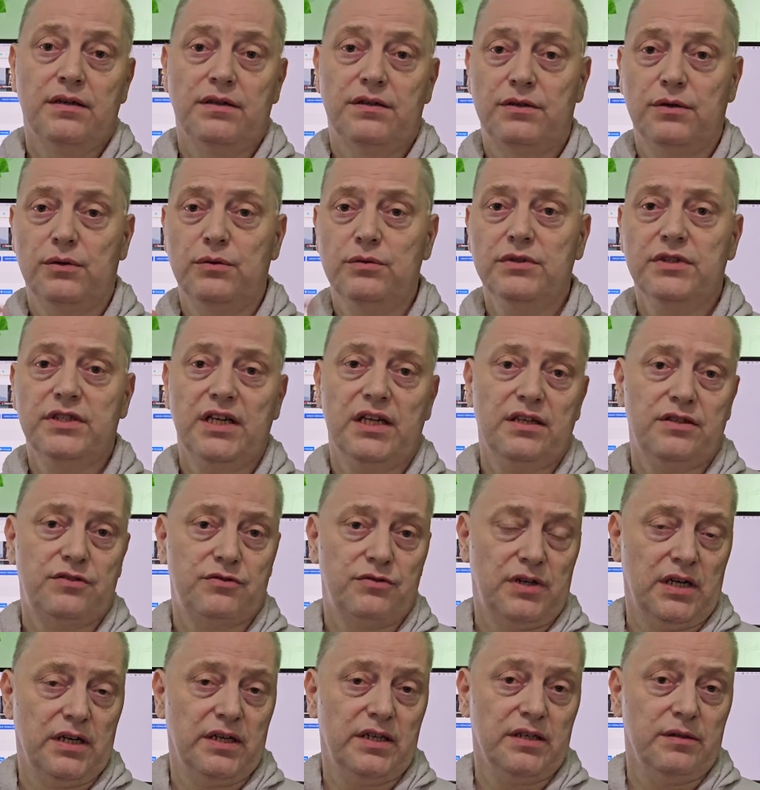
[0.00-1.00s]
Don't get
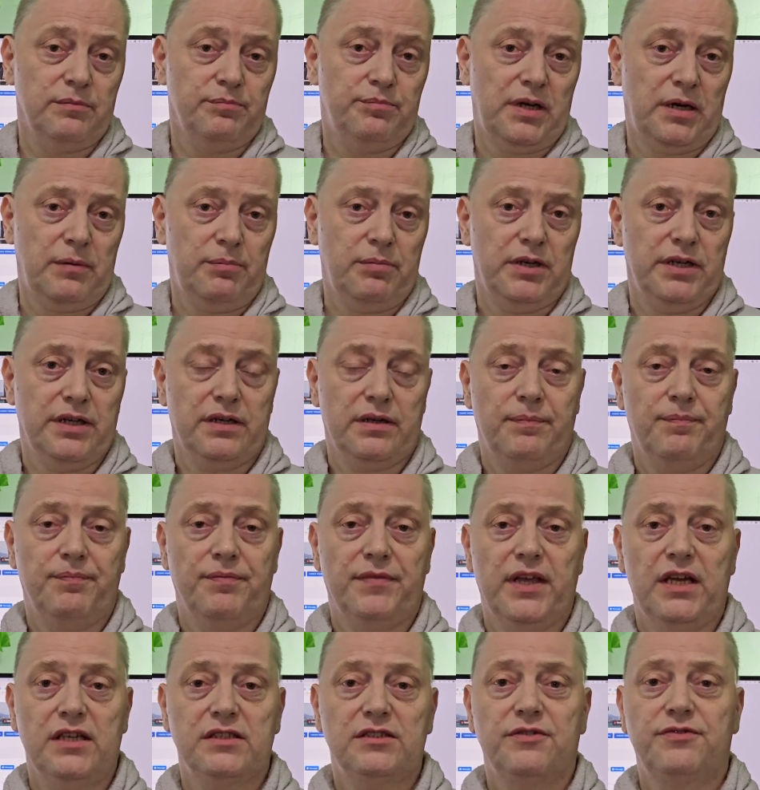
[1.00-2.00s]
drunk in public.
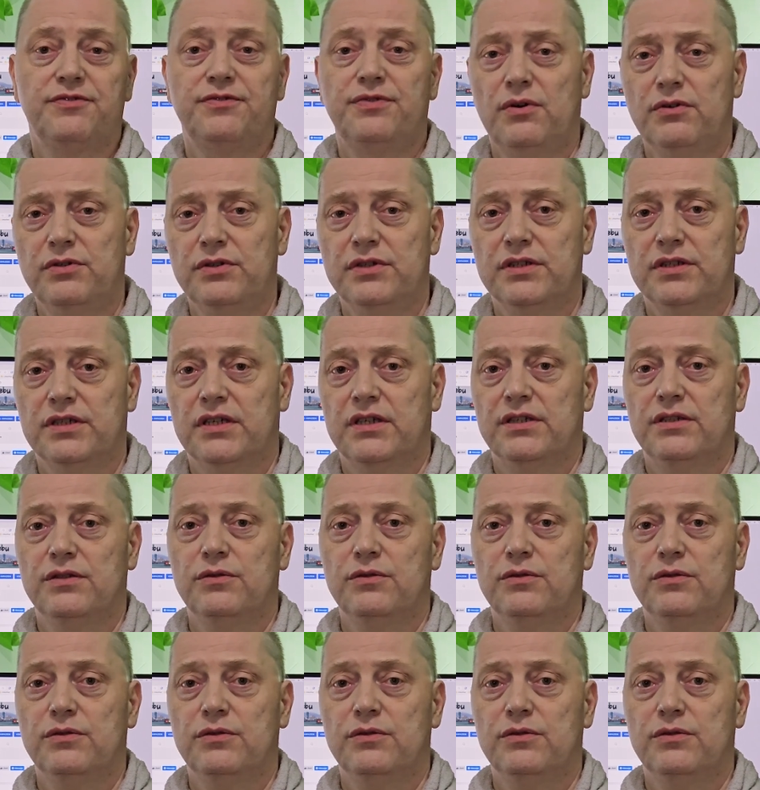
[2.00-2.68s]
As a foreigner,